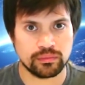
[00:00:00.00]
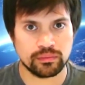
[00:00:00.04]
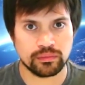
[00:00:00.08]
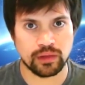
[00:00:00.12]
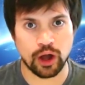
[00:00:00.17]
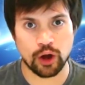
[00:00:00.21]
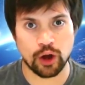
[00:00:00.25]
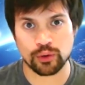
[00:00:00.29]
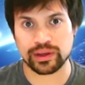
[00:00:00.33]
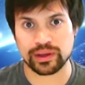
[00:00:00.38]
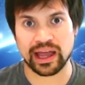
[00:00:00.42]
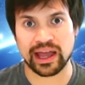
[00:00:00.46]

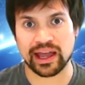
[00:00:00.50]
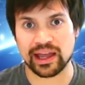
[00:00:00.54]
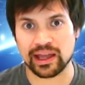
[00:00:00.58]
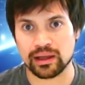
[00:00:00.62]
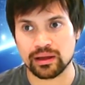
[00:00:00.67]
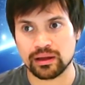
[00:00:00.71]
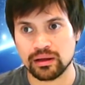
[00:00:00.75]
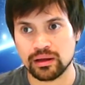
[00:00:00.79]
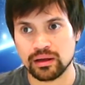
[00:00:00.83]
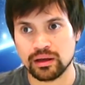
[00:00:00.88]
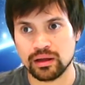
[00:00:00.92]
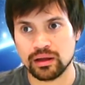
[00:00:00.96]
okay,
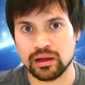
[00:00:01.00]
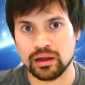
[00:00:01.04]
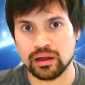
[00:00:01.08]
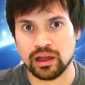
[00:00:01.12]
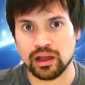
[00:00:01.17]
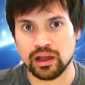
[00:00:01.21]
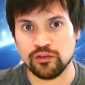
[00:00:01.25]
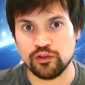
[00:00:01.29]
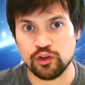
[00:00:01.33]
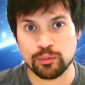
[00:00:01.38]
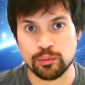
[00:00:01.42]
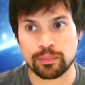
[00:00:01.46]

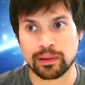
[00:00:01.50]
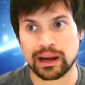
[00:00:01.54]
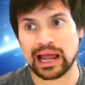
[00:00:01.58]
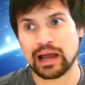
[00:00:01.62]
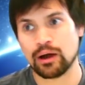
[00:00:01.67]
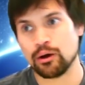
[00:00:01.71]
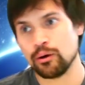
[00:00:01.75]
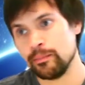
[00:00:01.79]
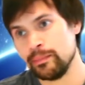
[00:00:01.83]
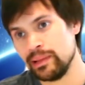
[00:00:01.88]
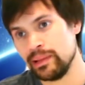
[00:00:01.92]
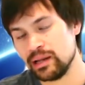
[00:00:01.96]
if you
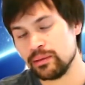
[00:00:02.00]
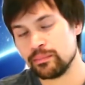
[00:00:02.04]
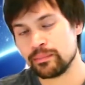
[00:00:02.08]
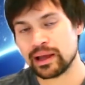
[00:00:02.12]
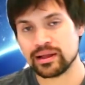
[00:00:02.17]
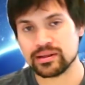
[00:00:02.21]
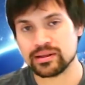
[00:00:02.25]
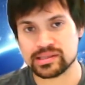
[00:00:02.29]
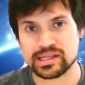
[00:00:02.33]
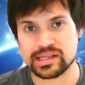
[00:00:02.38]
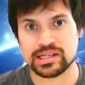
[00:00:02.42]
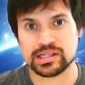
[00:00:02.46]
plow a million
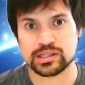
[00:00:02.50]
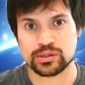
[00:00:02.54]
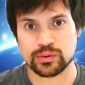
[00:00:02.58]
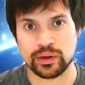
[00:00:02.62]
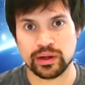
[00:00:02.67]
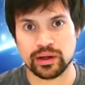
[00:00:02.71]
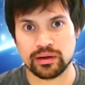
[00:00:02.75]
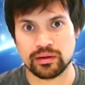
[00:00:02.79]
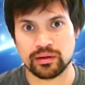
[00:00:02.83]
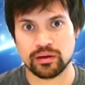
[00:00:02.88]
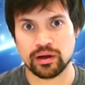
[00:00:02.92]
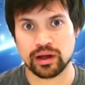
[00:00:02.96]
pounds into
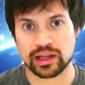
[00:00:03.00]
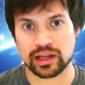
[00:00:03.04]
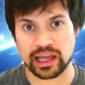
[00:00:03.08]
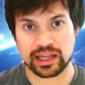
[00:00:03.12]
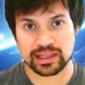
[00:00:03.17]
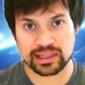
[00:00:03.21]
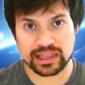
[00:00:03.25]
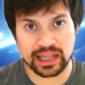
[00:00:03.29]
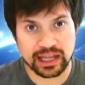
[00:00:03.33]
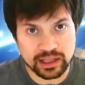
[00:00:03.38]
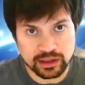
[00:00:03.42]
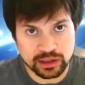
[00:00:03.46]
it, okay,
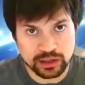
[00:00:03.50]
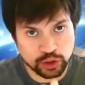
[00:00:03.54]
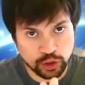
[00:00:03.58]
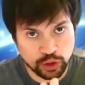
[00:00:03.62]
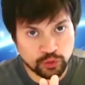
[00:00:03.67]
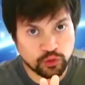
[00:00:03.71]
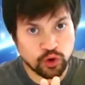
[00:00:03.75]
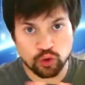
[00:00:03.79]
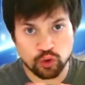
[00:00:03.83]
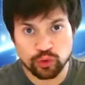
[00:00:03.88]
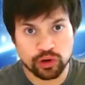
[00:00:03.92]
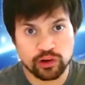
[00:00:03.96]
that you
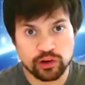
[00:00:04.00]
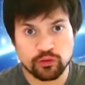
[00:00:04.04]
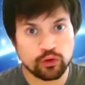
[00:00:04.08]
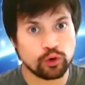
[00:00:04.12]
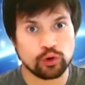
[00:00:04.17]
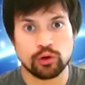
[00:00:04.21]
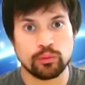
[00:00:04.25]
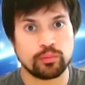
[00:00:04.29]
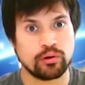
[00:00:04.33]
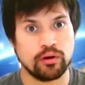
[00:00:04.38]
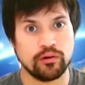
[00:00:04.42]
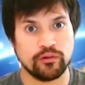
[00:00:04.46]
got rid of all
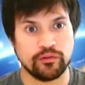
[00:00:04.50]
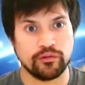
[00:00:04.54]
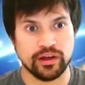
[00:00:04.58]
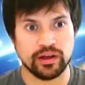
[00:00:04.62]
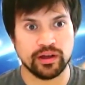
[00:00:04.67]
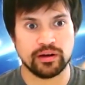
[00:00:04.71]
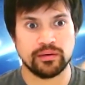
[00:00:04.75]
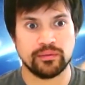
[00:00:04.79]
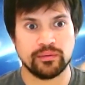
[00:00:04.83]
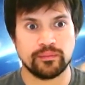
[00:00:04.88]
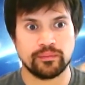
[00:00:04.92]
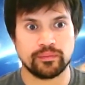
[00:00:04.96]
your
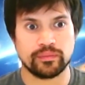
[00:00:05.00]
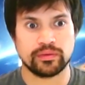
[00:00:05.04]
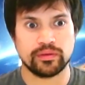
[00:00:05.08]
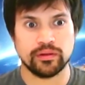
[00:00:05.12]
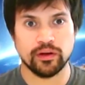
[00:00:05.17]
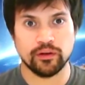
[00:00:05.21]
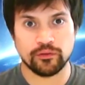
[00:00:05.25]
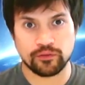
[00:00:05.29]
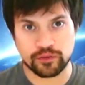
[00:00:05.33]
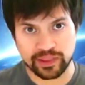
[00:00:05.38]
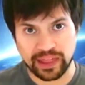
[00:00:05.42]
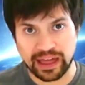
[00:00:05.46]
profit
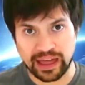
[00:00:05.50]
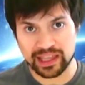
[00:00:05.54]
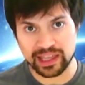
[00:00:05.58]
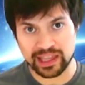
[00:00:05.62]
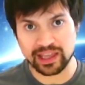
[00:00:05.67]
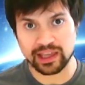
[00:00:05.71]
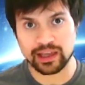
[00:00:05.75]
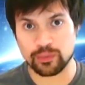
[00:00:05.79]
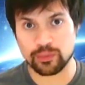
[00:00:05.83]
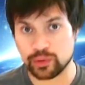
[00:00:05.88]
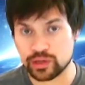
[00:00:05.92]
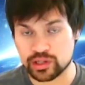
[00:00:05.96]
for that
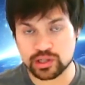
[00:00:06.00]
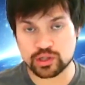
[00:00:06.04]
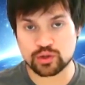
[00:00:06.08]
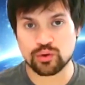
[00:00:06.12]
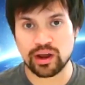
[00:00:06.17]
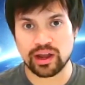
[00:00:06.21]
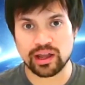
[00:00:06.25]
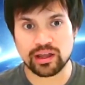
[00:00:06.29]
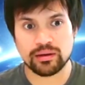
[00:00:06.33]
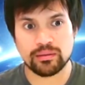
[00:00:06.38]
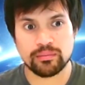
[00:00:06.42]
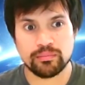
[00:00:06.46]
year, which is
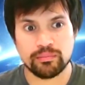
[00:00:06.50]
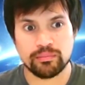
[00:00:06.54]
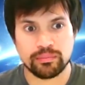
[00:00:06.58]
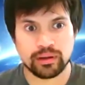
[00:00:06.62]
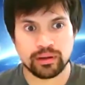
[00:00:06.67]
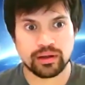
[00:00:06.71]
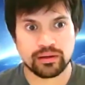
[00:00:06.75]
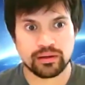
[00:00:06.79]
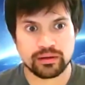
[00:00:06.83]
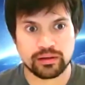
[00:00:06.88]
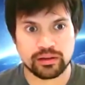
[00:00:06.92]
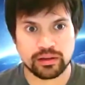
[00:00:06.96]
great,
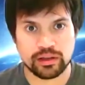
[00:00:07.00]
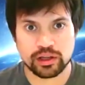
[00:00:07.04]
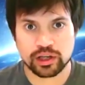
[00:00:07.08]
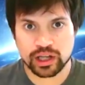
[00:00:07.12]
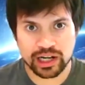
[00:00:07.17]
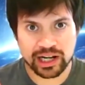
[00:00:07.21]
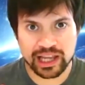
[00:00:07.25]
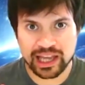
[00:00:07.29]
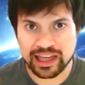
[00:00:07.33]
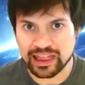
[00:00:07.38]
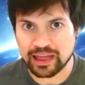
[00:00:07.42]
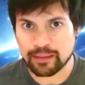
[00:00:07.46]
but you're going
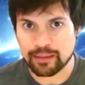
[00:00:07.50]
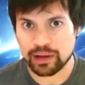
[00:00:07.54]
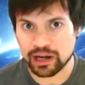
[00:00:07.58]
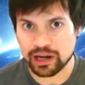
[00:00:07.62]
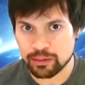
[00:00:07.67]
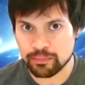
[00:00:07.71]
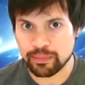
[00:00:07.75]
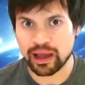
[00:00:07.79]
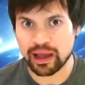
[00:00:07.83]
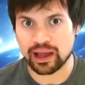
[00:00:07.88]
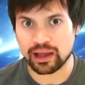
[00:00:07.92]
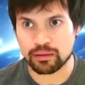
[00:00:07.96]
to get that money
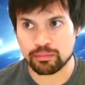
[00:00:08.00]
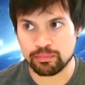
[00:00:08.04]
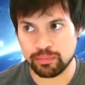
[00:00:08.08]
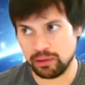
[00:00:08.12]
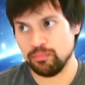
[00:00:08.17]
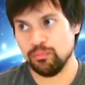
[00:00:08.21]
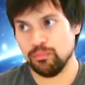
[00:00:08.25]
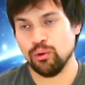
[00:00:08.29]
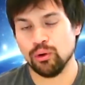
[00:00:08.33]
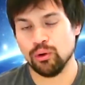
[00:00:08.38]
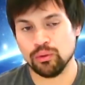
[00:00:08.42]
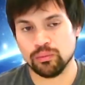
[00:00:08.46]
back, but
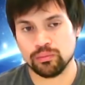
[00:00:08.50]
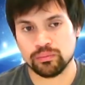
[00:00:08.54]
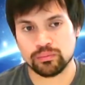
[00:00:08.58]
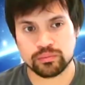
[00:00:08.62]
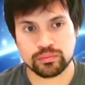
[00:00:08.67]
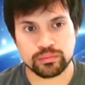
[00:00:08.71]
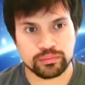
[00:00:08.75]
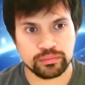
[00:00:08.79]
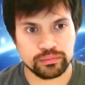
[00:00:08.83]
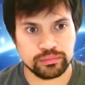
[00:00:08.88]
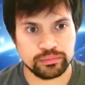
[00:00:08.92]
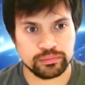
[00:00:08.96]
more,
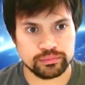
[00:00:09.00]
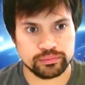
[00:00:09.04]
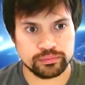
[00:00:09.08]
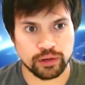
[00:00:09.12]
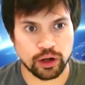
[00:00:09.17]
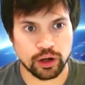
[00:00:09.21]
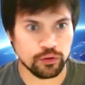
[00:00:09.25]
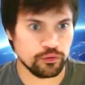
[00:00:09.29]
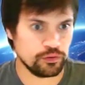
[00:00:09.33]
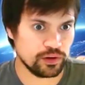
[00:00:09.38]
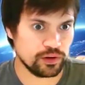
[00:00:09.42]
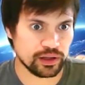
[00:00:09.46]

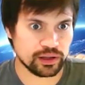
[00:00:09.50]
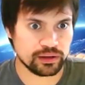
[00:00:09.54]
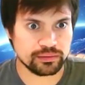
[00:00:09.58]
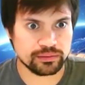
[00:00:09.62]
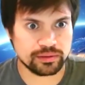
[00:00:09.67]
hopefully.